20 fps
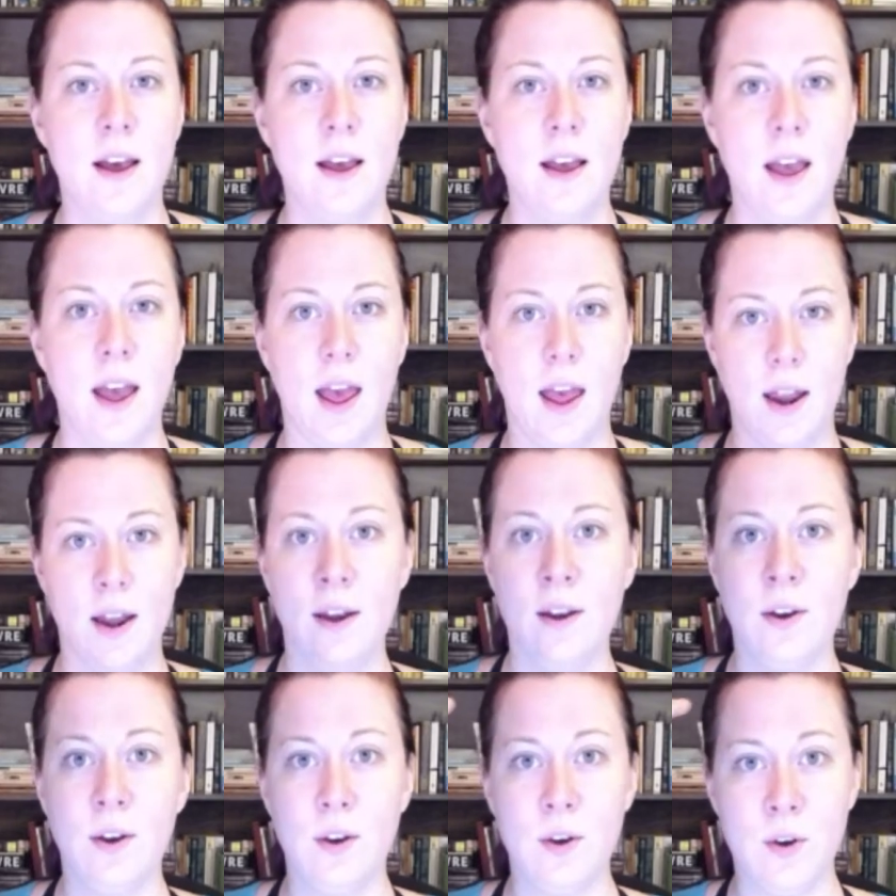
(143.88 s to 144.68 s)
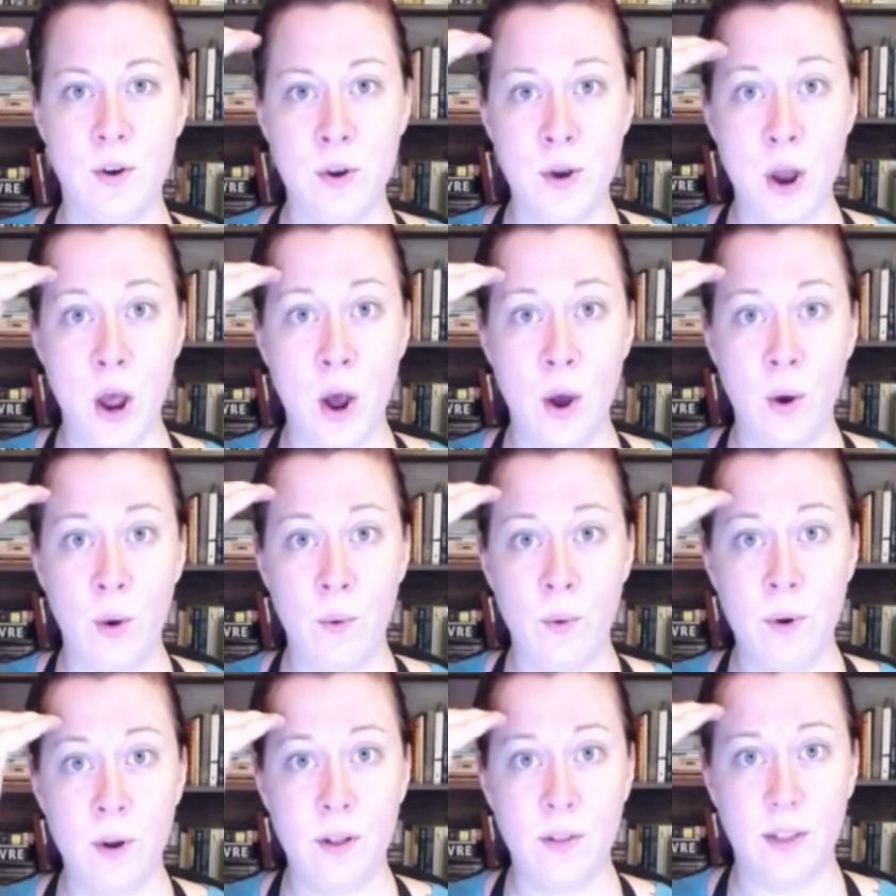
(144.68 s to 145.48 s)
and
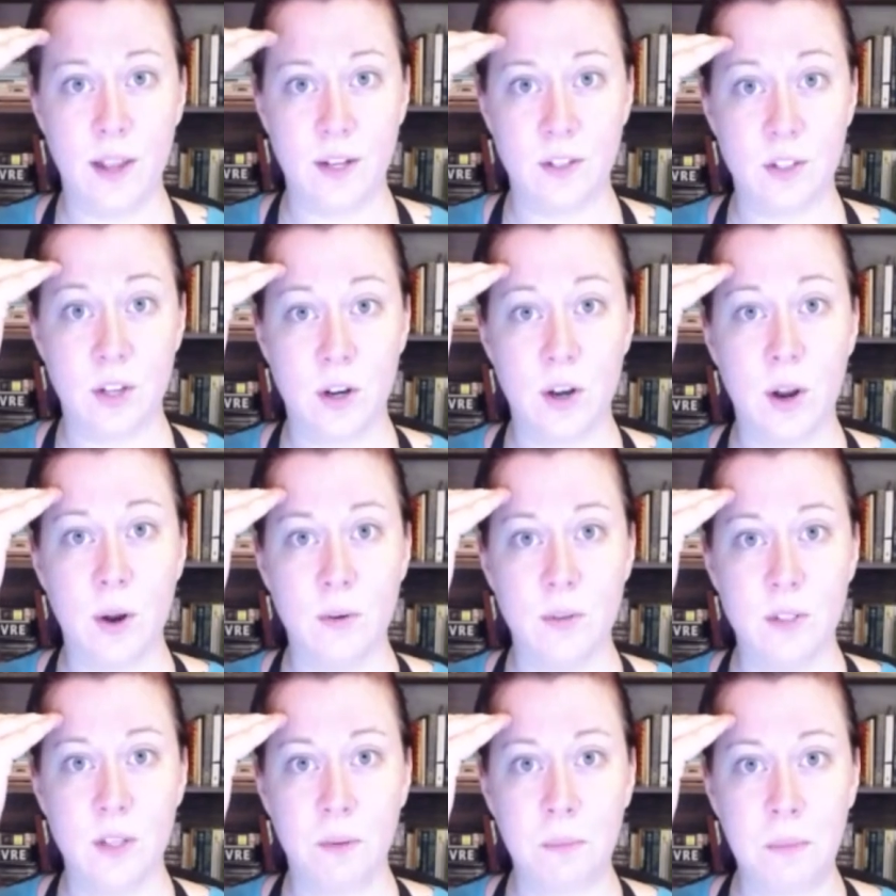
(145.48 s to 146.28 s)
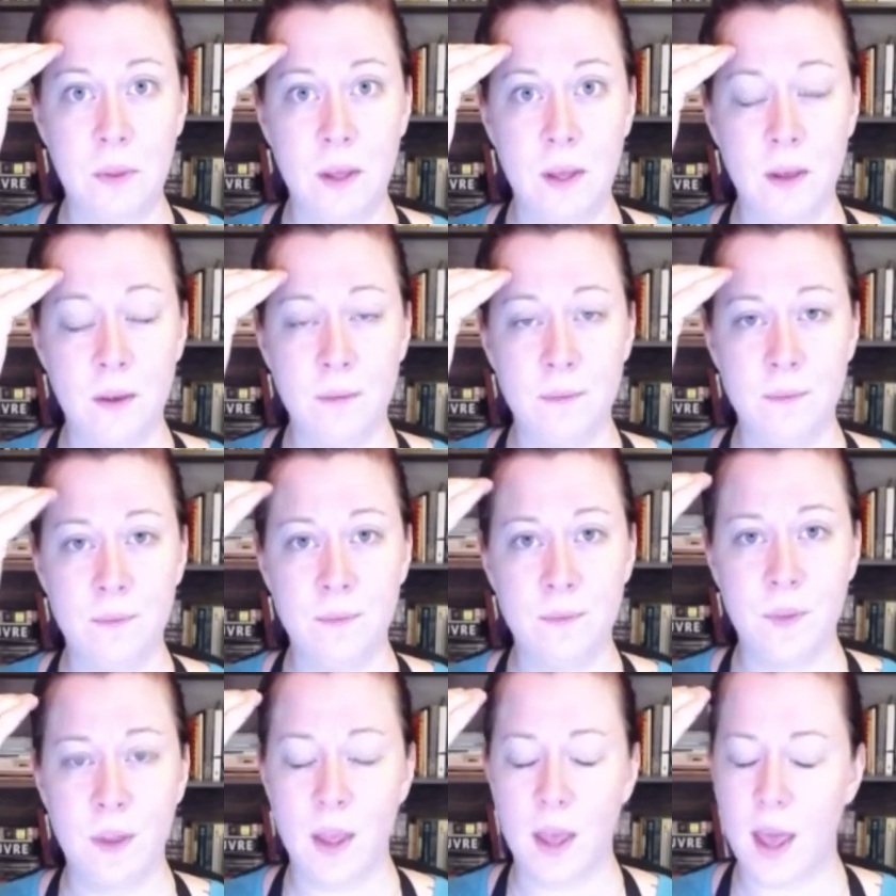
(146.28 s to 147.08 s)
know, like to know something,
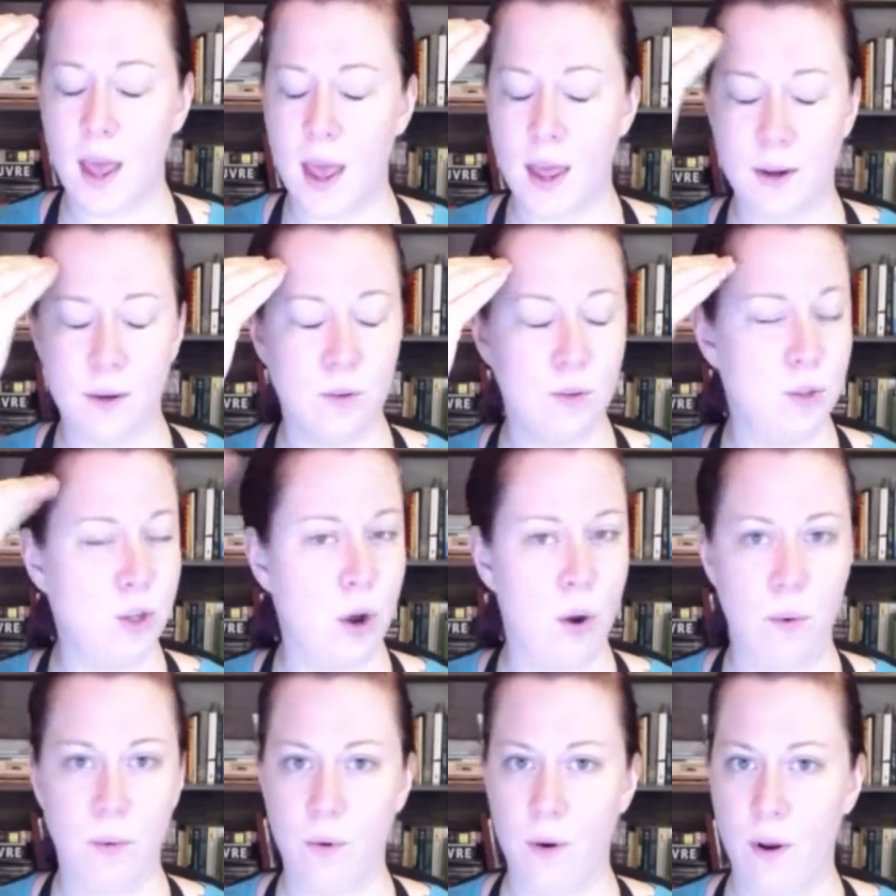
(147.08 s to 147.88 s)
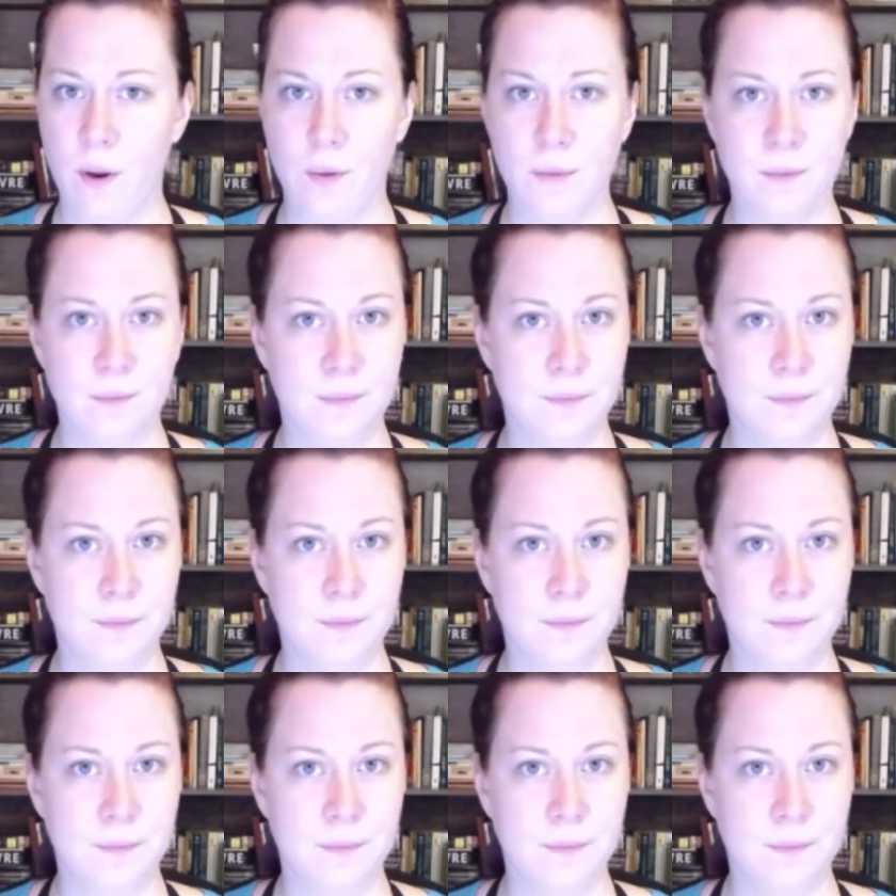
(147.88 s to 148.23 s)
and don't know.